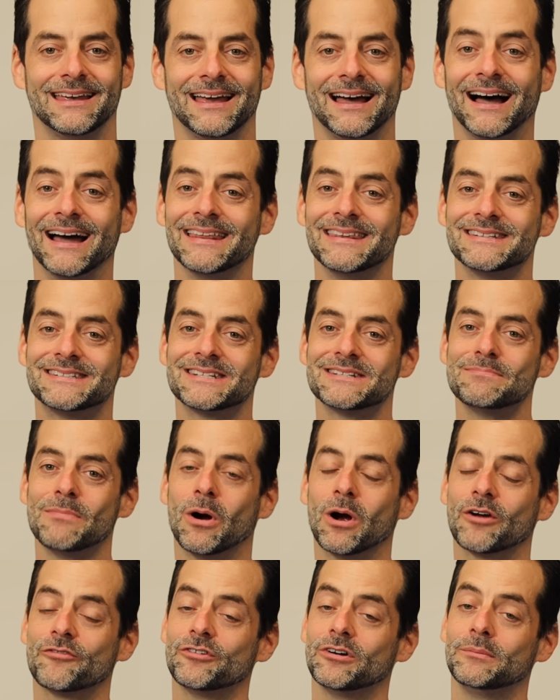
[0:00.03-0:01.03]
Hi, this is
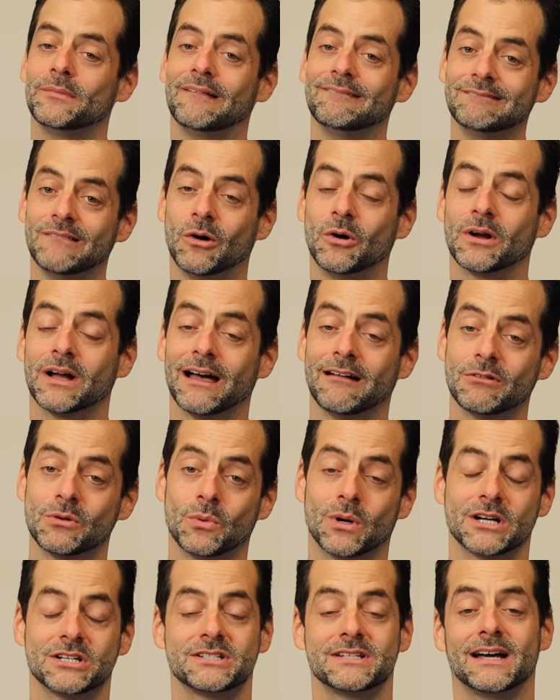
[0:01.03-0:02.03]
Mark from
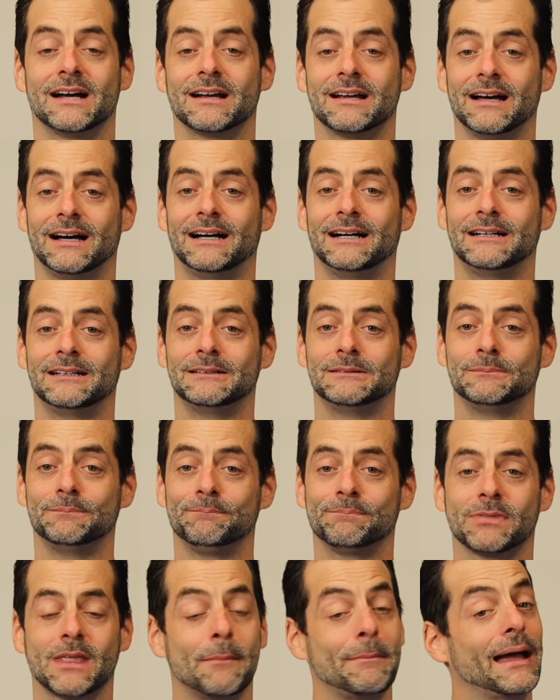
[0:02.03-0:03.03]

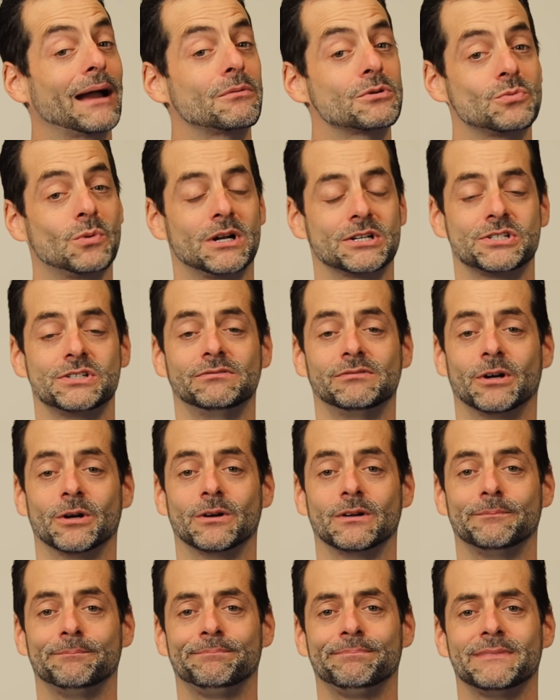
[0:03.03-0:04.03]
LongIslandWatch.com. I'm back with Watch and
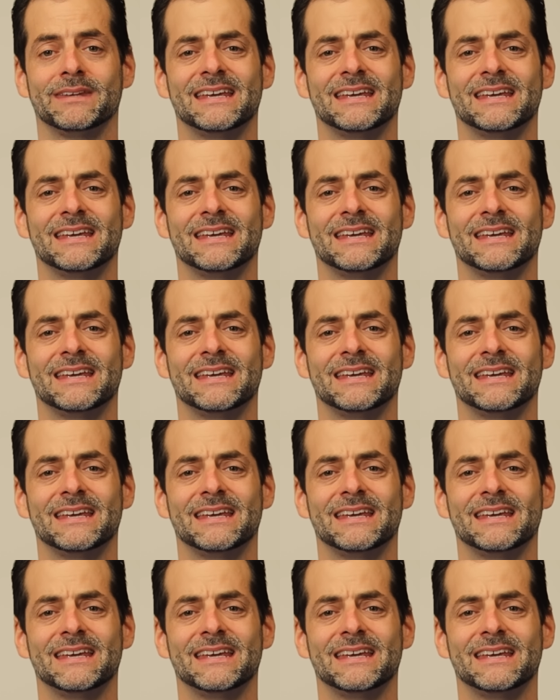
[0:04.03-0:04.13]
Learn.